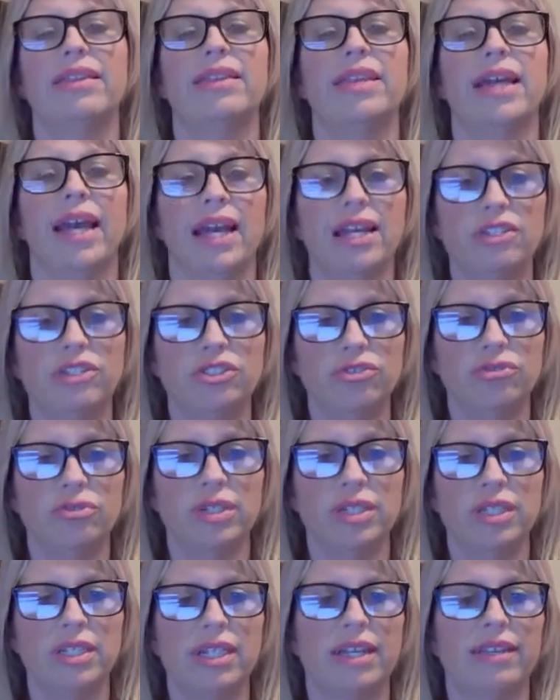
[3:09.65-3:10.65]
they add to
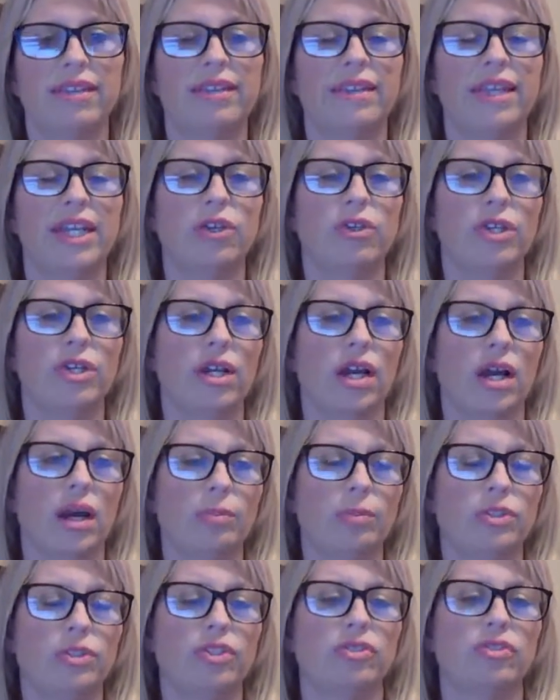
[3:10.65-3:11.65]
it, and then they create
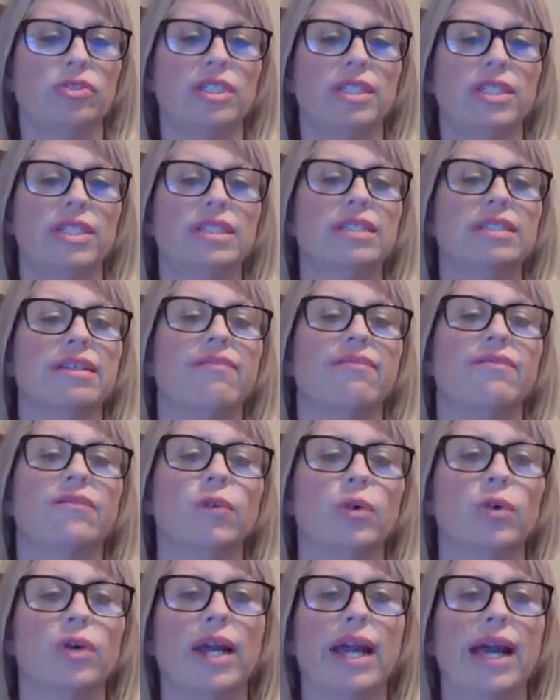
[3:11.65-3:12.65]
opportunities
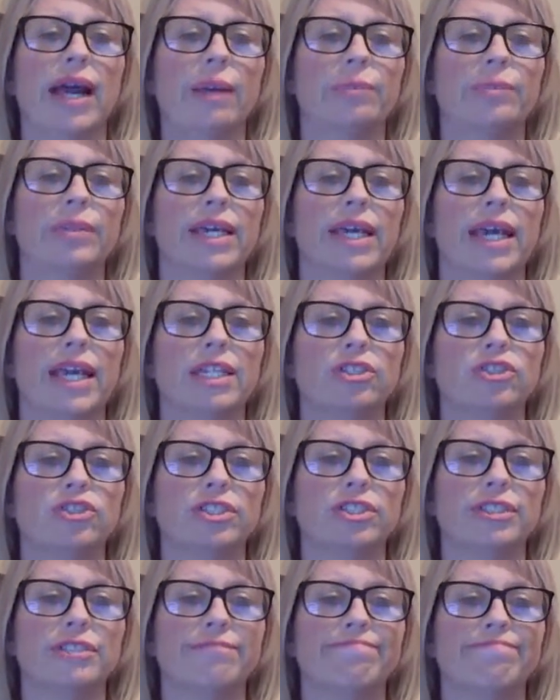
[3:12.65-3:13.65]
for
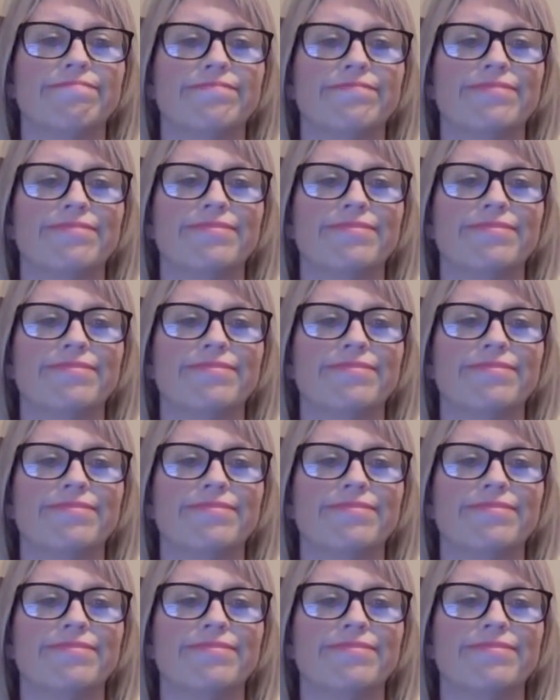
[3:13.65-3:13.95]
application.